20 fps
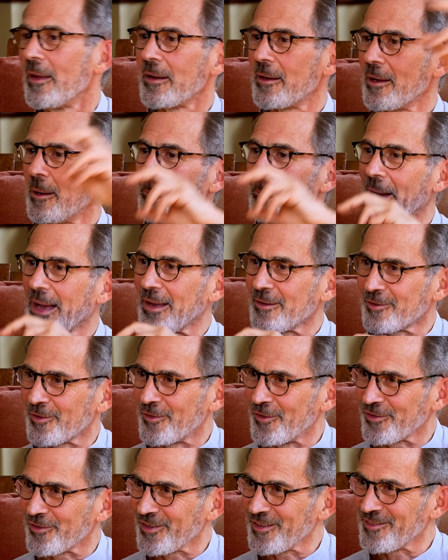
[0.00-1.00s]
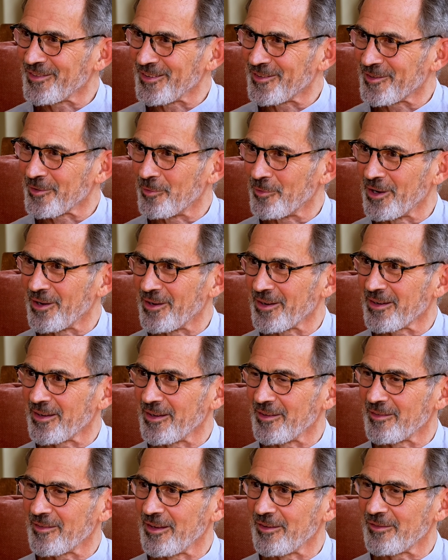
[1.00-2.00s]
and then come back to the city to
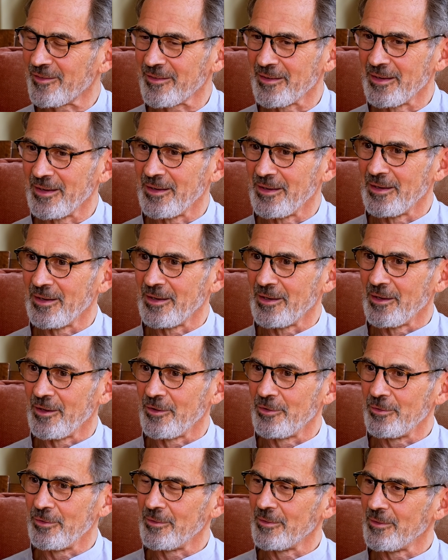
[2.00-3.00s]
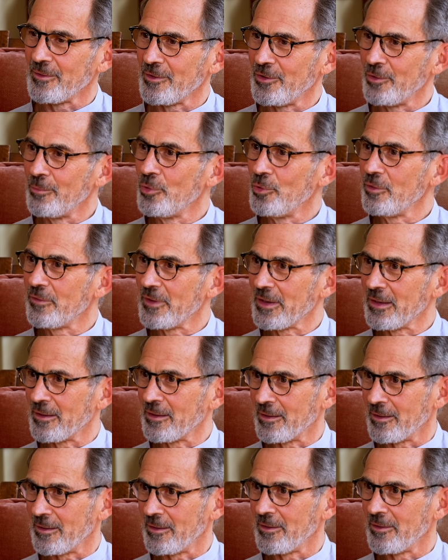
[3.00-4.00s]
work. You move
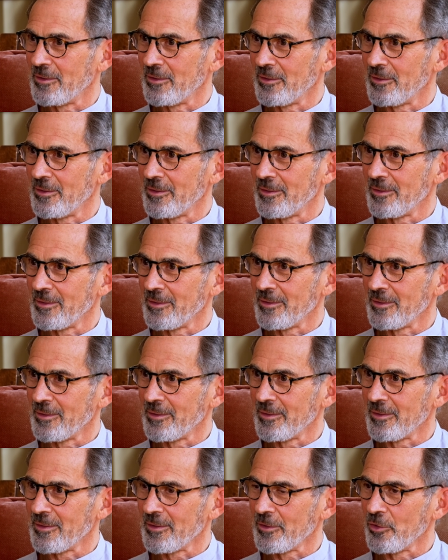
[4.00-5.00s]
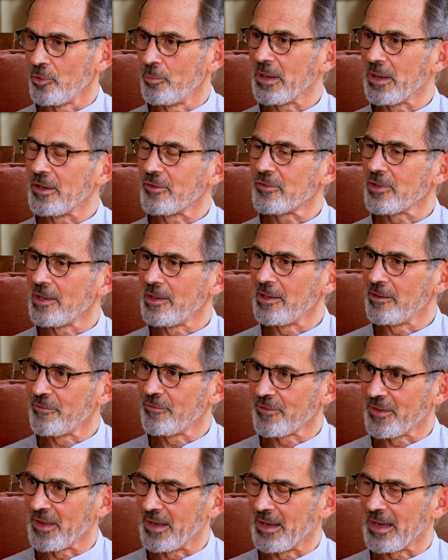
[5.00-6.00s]
in. You begin to
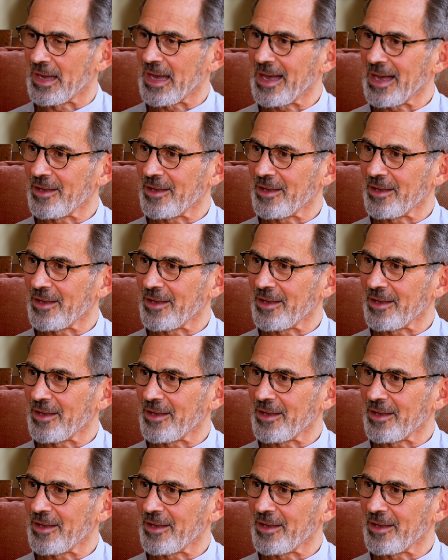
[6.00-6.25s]
live there